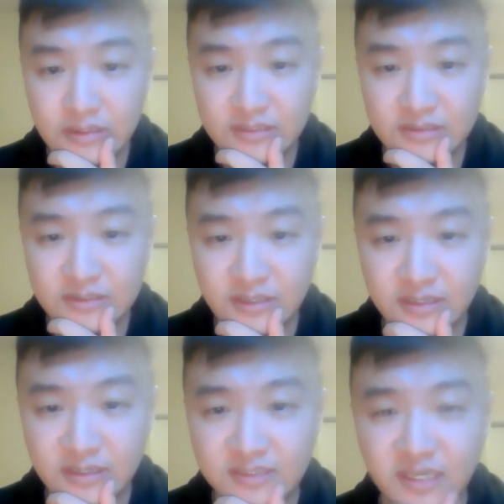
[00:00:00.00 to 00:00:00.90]
Is
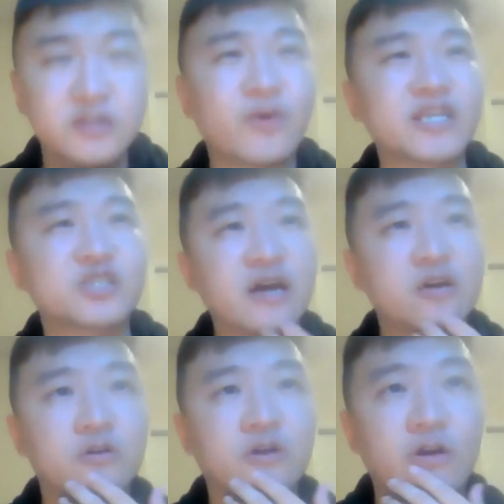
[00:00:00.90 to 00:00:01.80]
that on the right
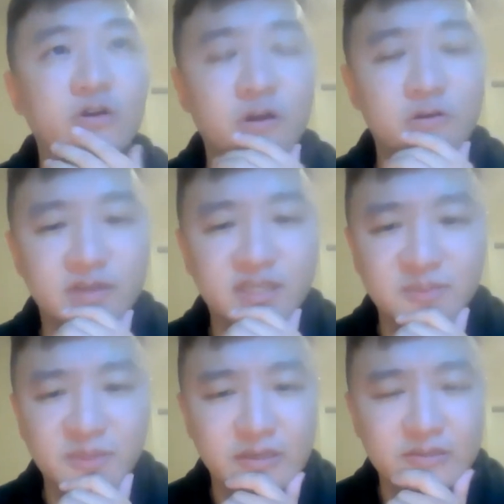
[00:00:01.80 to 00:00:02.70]
track, or are you thinking
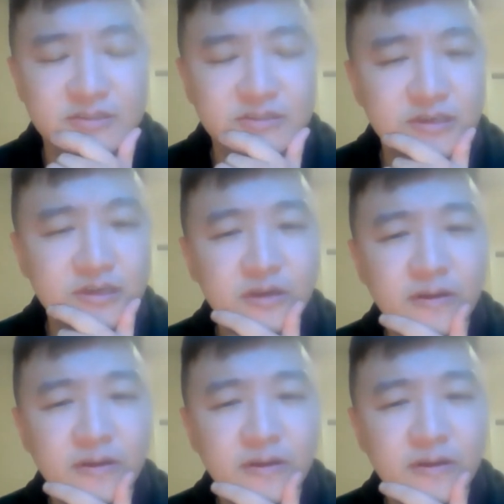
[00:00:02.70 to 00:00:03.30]
something else?